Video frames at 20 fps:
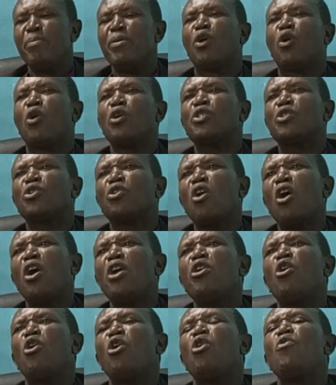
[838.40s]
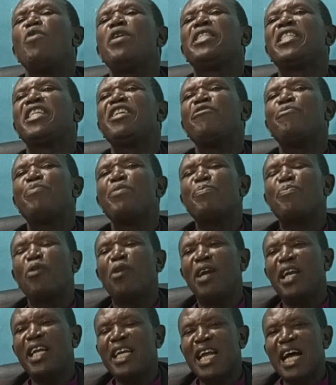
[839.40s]
Because God always gives people
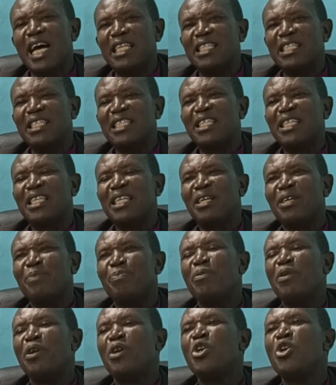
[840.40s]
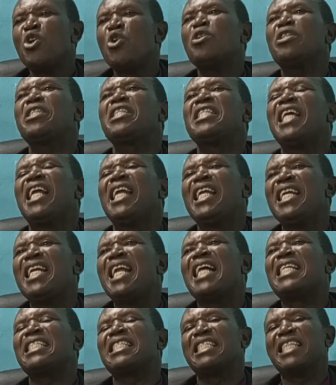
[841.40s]
leaders, not the
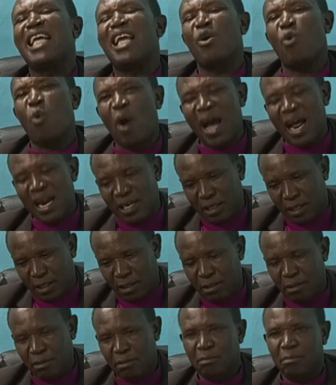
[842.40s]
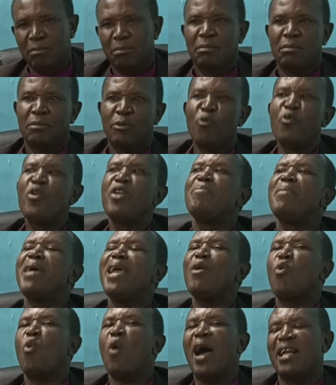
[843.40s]
leaders they want. We
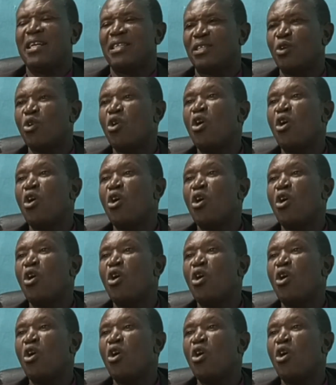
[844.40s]
may want.